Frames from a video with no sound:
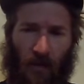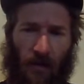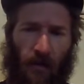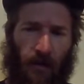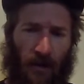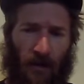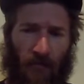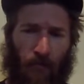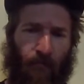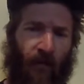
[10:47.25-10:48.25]
It
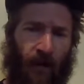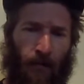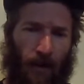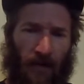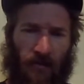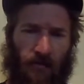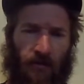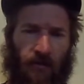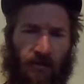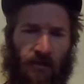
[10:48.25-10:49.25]
comes fairly base
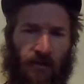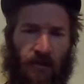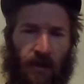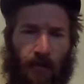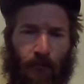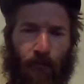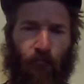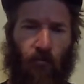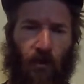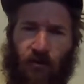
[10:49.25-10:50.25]
in the sense that
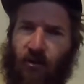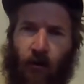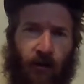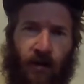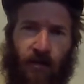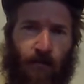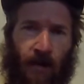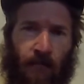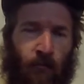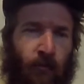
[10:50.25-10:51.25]
it's totally
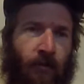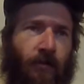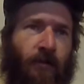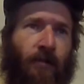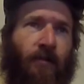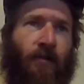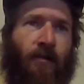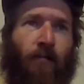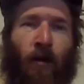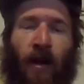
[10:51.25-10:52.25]
customizable.
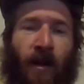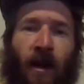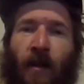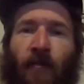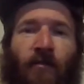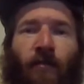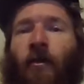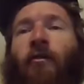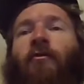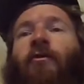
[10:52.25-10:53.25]
It's a blank canvas for
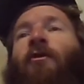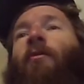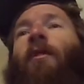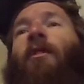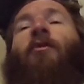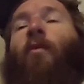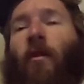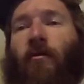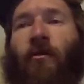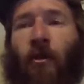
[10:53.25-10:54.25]
you to do what you
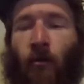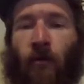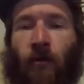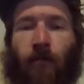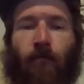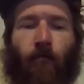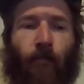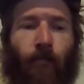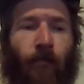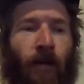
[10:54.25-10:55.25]
want to do with it.
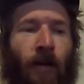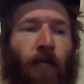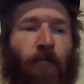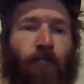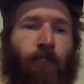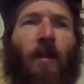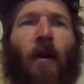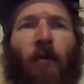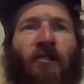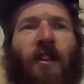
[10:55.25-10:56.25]
I
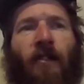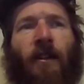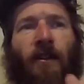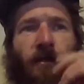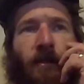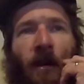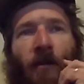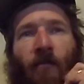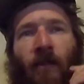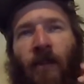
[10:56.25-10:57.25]
will say this:
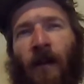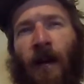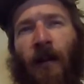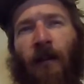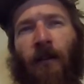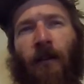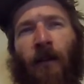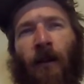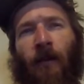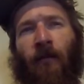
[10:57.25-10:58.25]
the
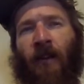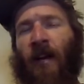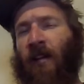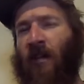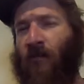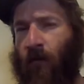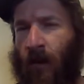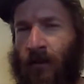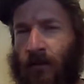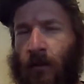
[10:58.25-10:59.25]
deck does
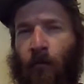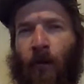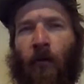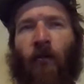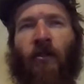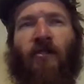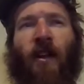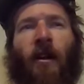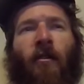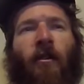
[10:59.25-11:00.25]
flex a little bit when you
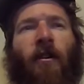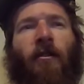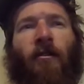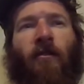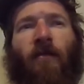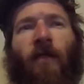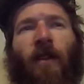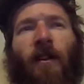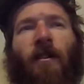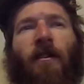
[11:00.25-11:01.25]
stand on it. You can
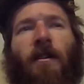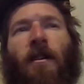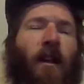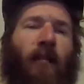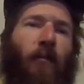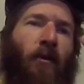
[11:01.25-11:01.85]
feel it. Like if you